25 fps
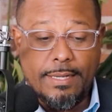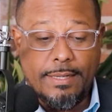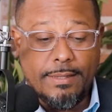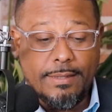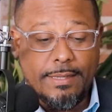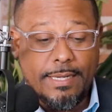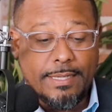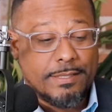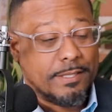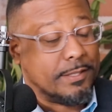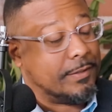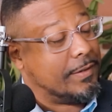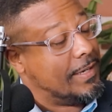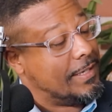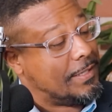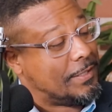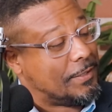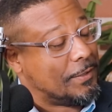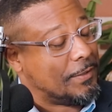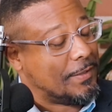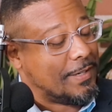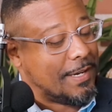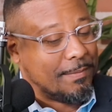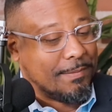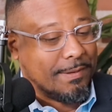That's a great
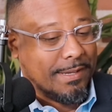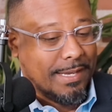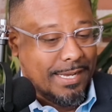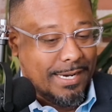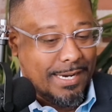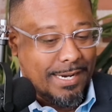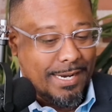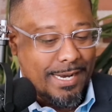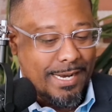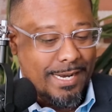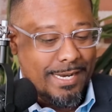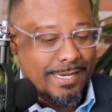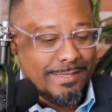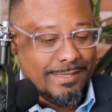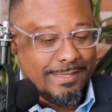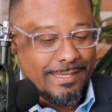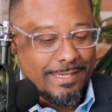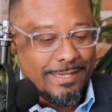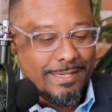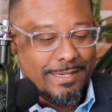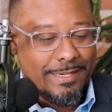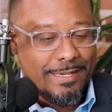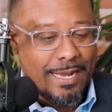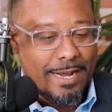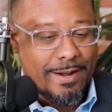story. I'm glad I asked.
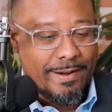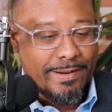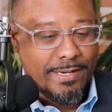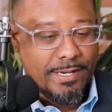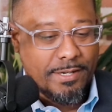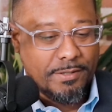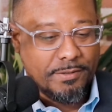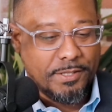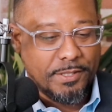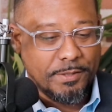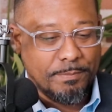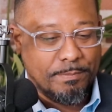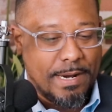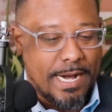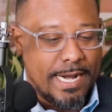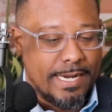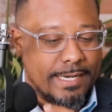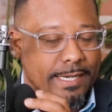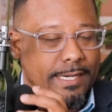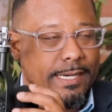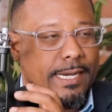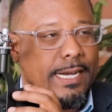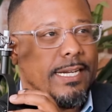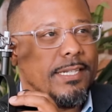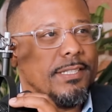And now I know
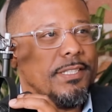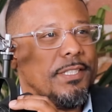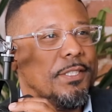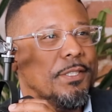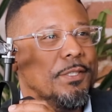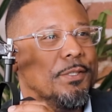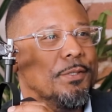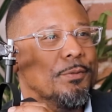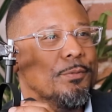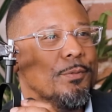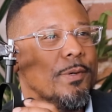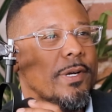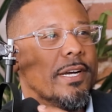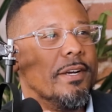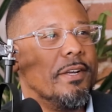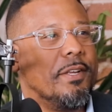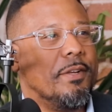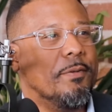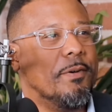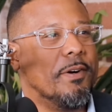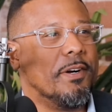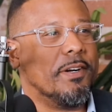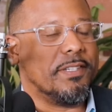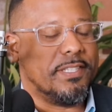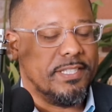Chewbacca got you where
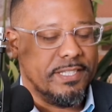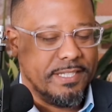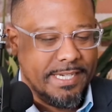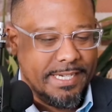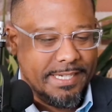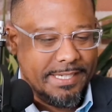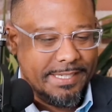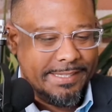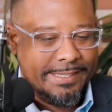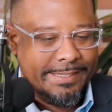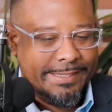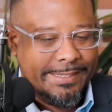you are today.